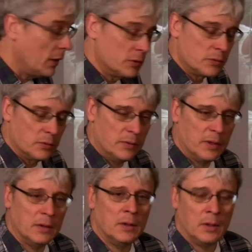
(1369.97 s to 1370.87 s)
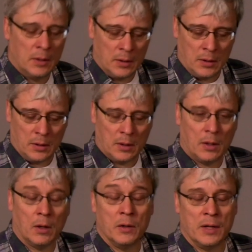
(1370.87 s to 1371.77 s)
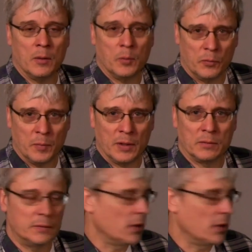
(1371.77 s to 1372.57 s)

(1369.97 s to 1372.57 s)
actually then are now both medical